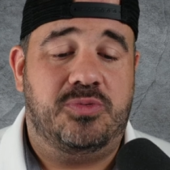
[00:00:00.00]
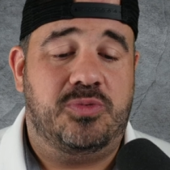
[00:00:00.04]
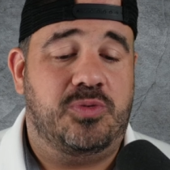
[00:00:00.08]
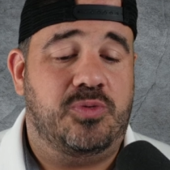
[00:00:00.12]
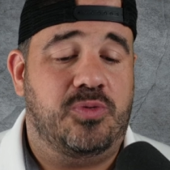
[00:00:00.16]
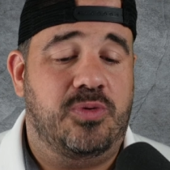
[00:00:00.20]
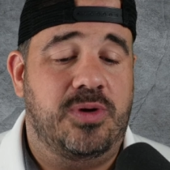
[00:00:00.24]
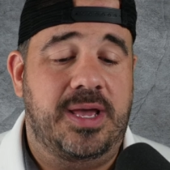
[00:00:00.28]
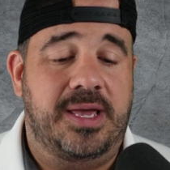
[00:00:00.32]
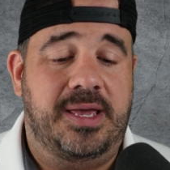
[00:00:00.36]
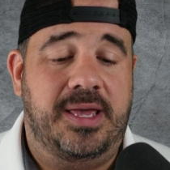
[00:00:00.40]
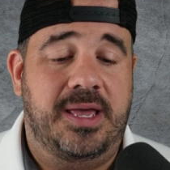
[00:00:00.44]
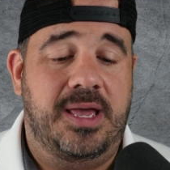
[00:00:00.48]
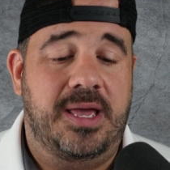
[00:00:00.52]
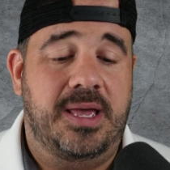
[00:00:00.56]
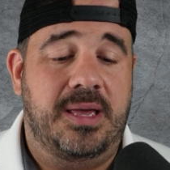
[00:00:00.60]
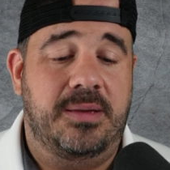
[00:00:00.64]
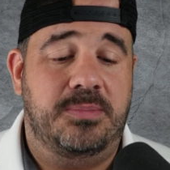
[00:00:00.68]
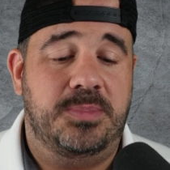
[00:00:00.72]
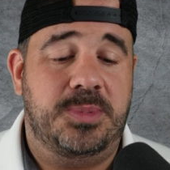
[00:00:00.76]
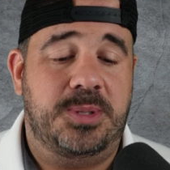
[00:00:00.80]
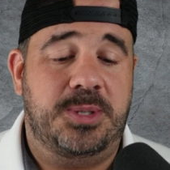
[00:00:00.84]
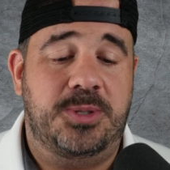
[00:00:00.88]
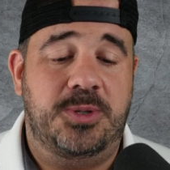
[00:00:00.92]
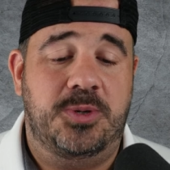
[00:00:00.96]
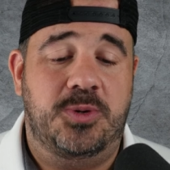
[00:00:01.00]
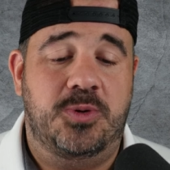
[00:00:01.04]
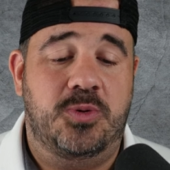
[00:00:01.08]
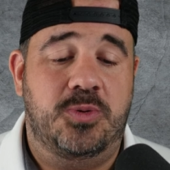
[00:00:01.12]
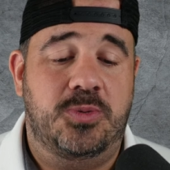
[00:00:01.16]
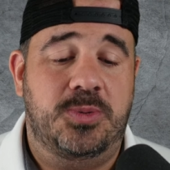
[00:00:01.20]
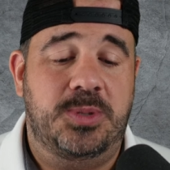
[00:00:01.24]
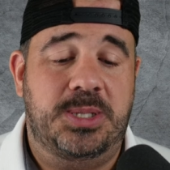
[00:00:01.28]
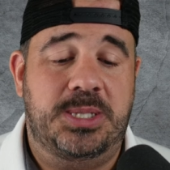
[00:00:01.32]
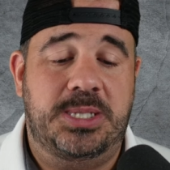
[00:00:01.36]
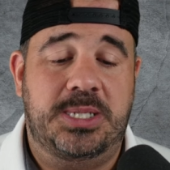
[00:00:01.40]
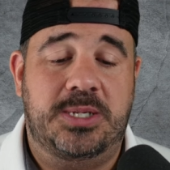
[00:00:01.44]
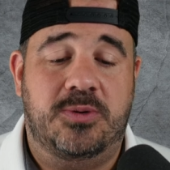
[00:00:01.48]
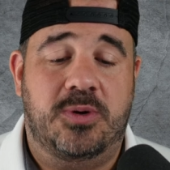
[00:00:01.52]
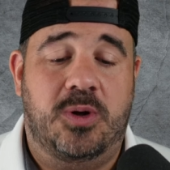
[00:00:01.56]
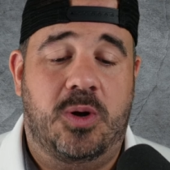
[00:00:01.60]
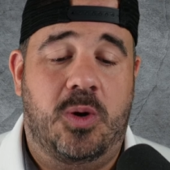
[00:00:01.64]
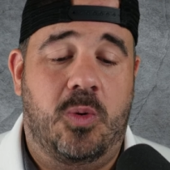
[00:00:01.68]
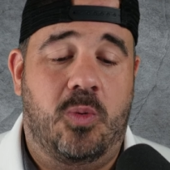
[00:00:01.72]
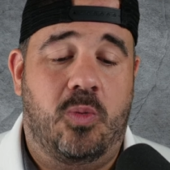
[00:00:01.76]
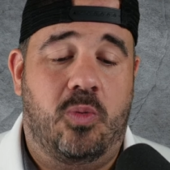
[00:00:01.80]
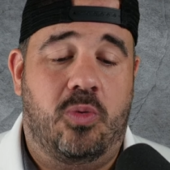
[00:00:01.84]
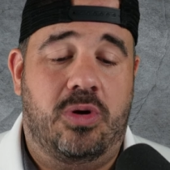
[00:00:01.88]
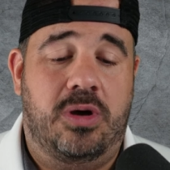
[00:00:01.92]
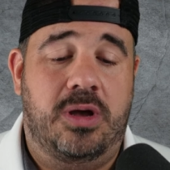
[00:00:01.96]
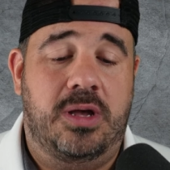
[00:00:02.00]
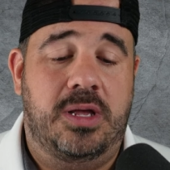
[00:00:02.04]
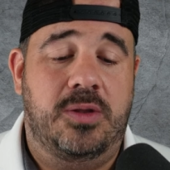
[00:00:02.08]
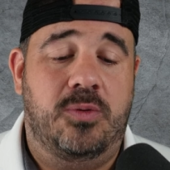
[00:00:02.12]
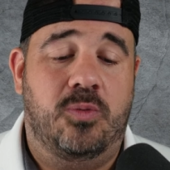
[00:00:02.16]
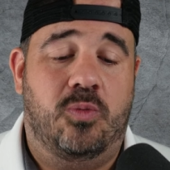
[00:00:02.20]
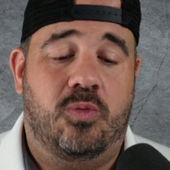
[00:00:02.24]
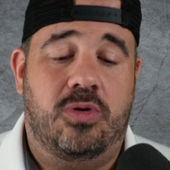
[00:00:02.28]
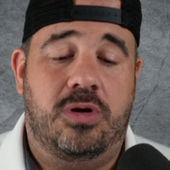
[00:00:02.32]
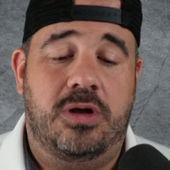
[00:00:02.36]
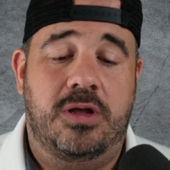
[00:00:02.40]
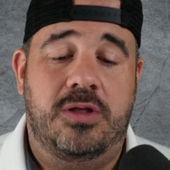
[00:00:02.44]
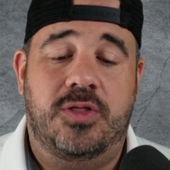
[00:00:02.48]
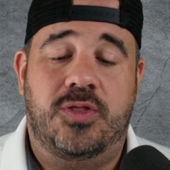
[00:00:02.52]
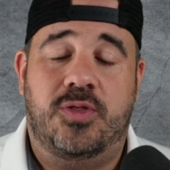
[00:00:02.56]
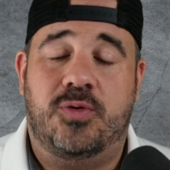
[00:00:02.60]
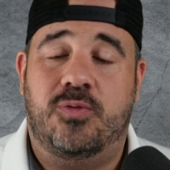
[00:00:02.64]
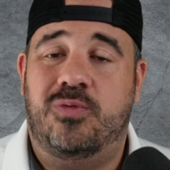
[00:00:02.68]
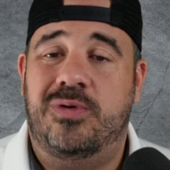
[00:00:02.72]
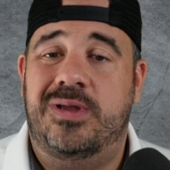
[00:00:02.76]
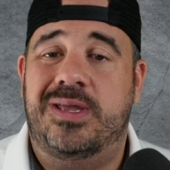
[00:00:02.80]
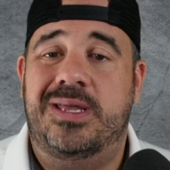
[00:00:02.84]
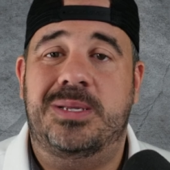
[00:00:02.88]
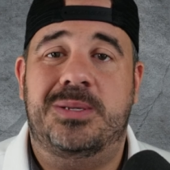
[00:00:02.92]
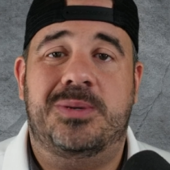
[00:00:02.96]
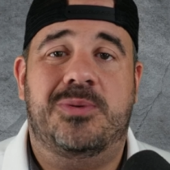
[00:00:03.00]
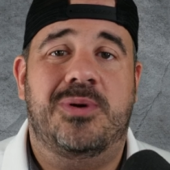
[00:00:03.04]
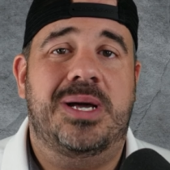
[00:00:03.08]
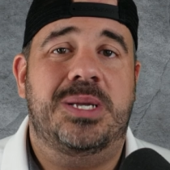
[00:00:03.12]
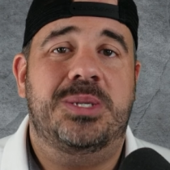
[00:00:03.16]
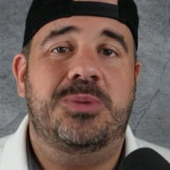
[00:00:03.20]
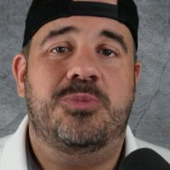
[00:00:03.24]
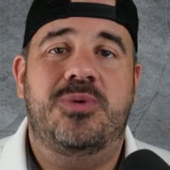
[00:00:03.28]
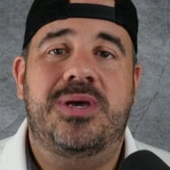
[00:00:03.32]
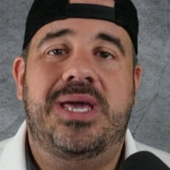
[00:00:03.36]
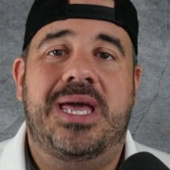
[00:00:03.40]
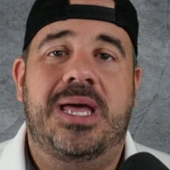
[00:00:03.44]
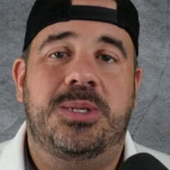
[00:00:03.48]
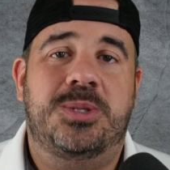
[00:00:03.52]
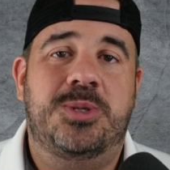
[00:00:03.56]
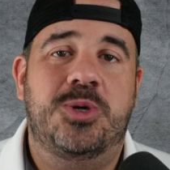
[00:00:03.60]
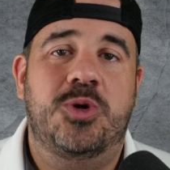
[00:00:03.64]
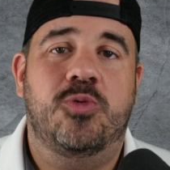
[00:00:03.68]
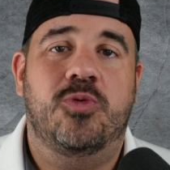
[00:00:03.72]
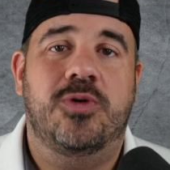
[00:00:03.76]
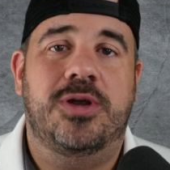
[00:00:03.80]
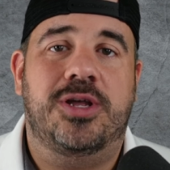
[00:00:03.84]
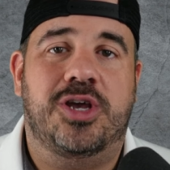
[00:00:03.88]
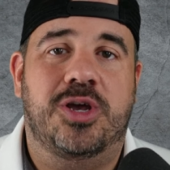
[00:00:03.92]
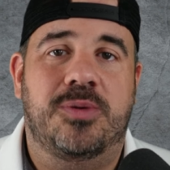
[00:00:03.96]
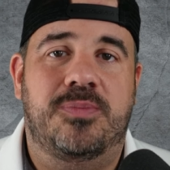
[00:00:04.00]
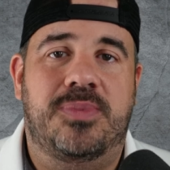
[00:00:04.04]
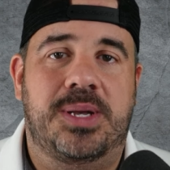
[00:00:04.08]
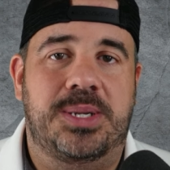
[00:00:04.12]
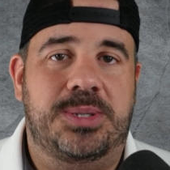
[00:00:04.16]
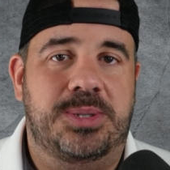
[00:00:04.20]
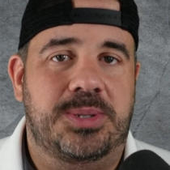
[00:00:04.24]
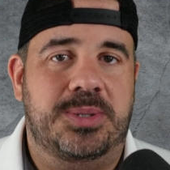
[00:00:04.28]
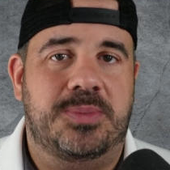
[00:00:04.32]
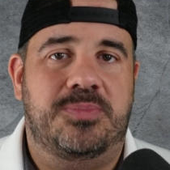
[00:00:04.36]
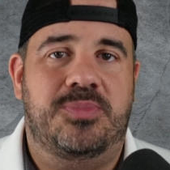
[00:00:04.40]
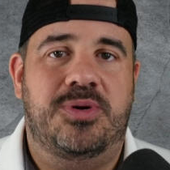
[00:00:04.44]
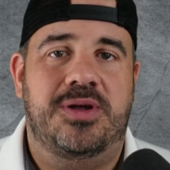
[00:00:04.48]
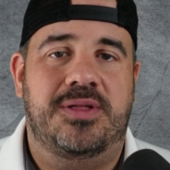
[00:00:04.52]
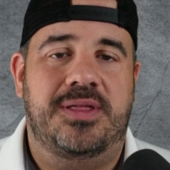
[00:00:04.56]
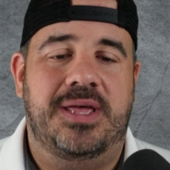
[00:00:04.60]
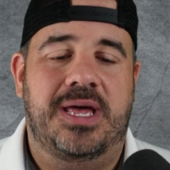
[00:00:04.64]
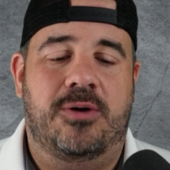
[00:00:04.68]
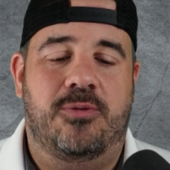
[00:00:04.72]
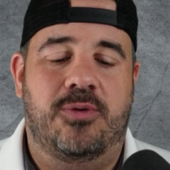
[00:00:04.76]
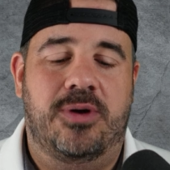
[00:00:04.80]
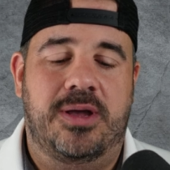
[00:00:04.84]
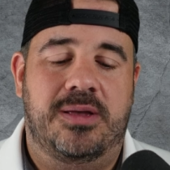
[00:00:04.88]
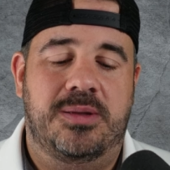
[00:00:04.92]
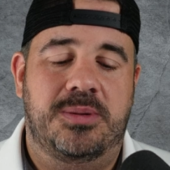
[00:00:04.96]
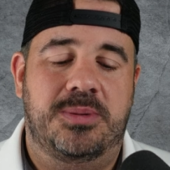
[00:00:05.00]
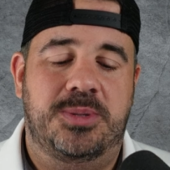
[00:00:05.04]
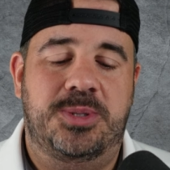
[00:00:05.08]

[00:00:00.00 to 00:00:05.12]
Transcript: great game, 2-0-1-1-3. But we got 2 really good pitchers, put it that way.